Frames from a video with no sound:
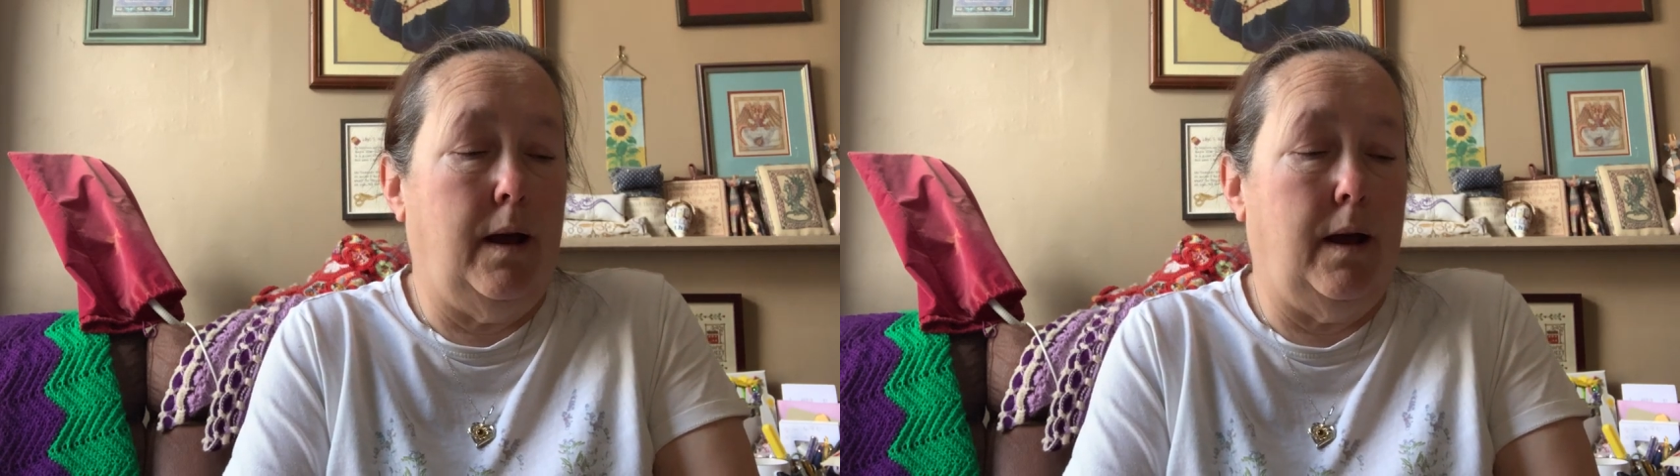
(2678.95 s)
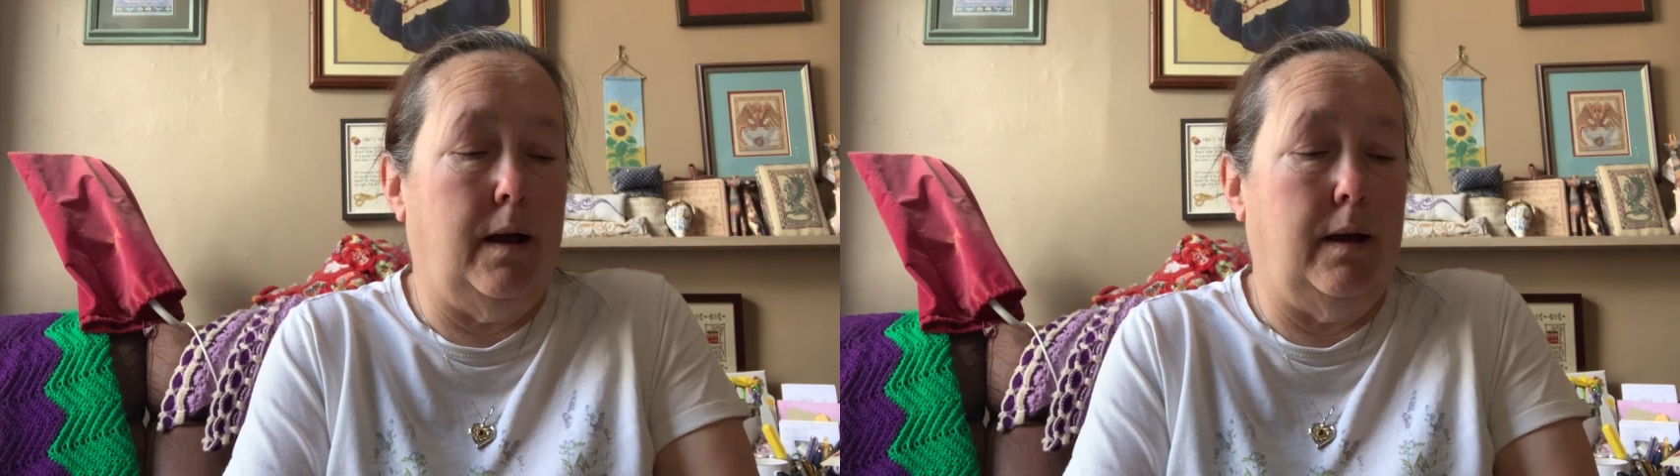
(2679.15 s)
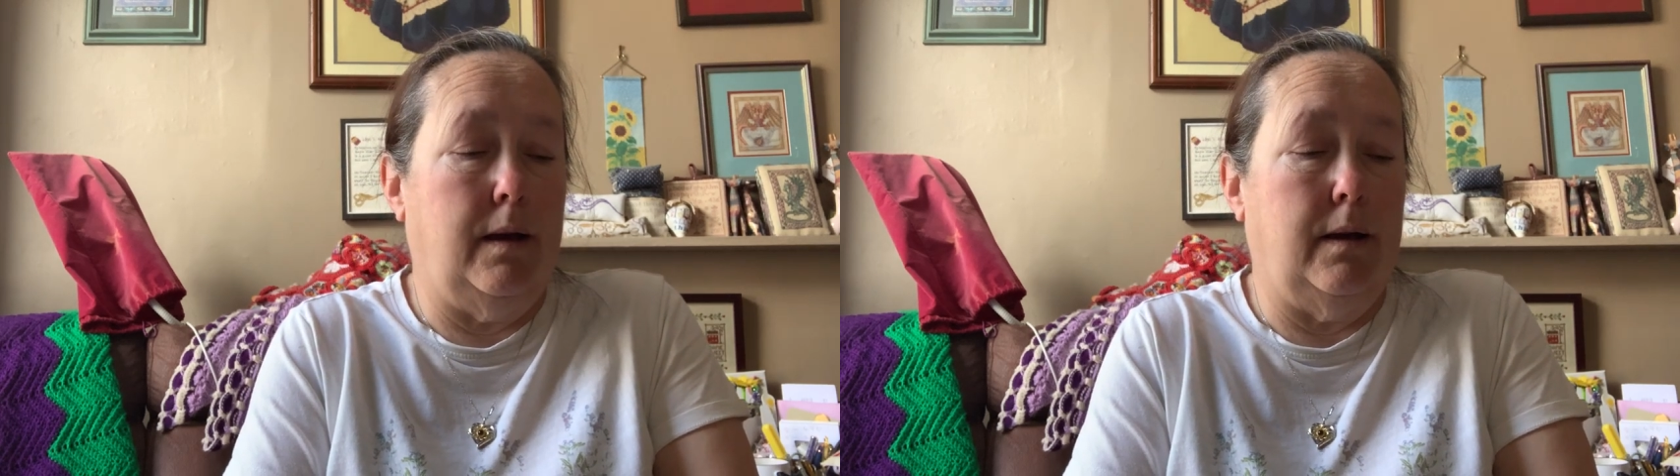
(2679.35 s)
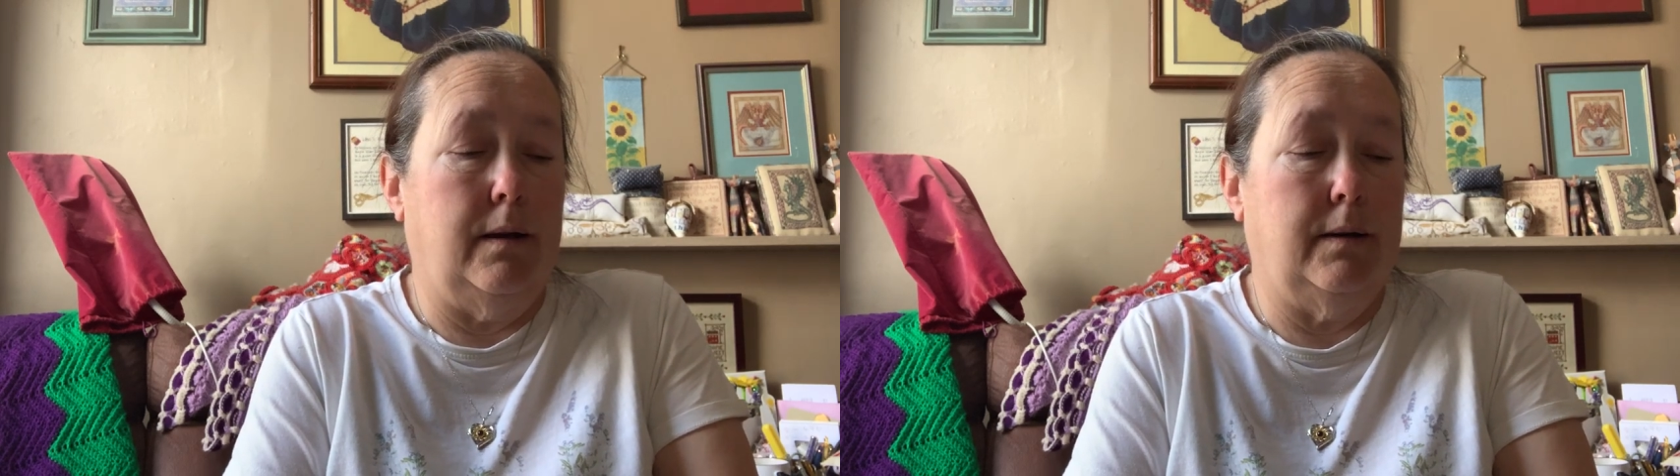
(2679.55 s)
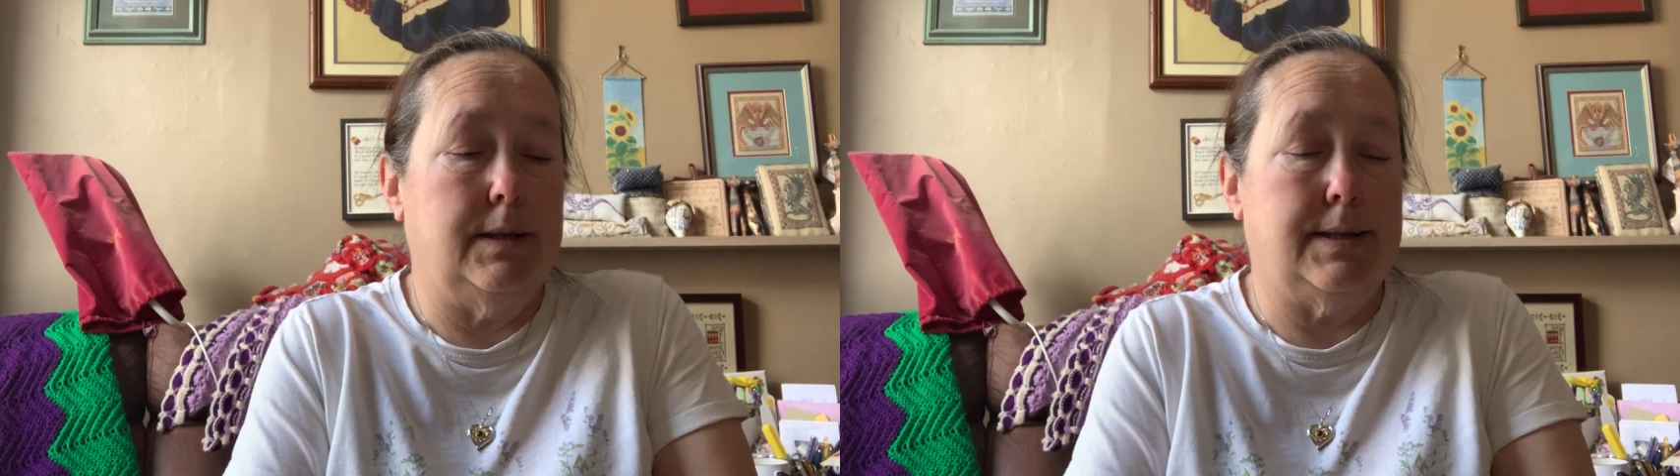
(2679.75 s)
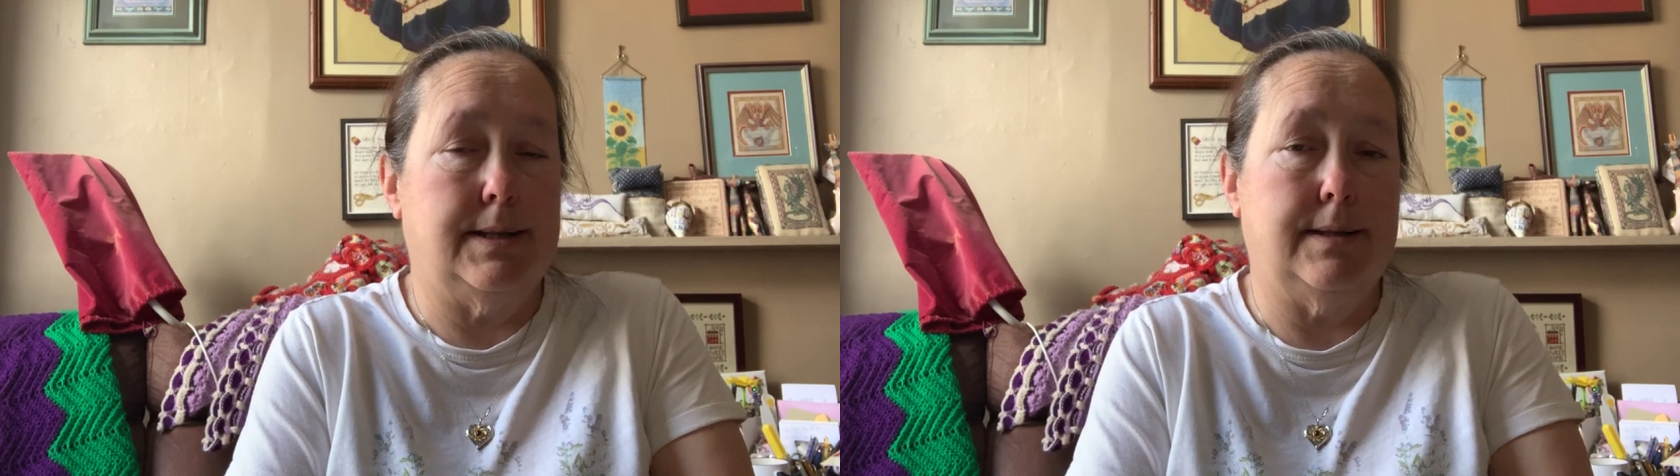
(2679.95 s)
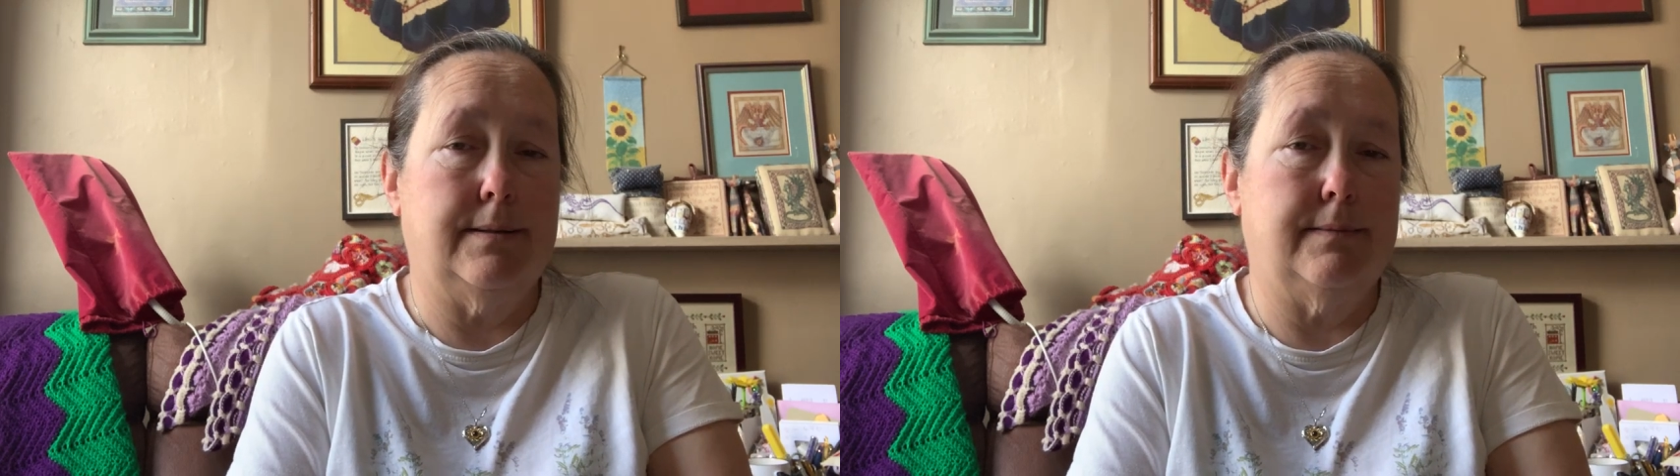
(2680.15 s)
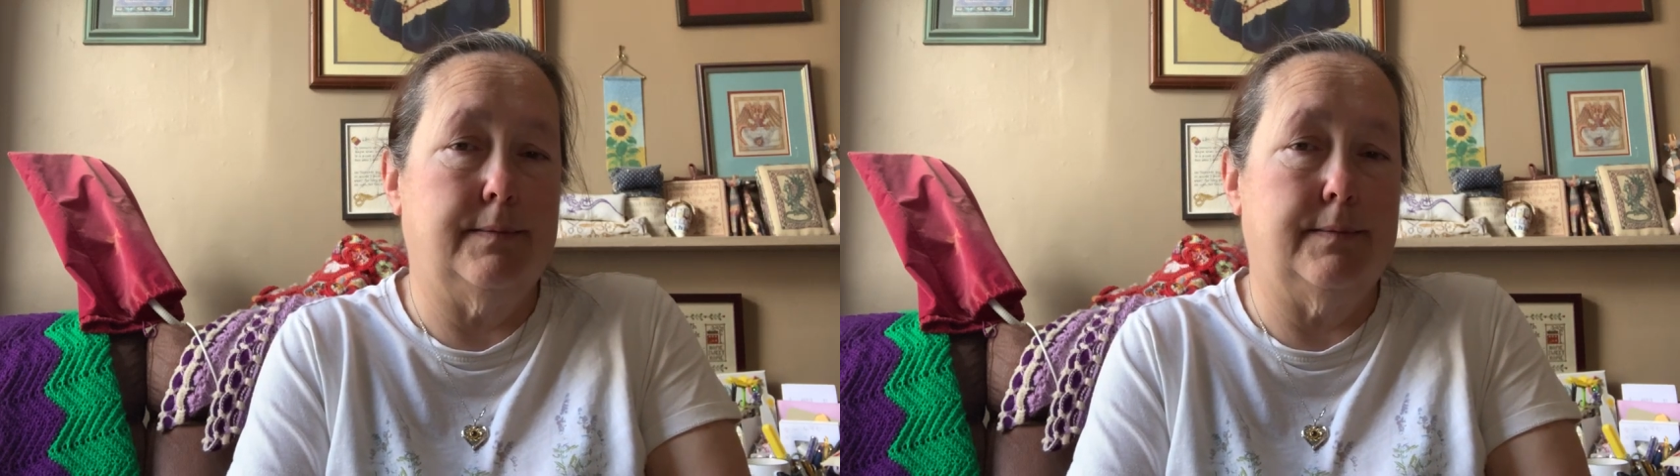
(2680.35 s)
As I said,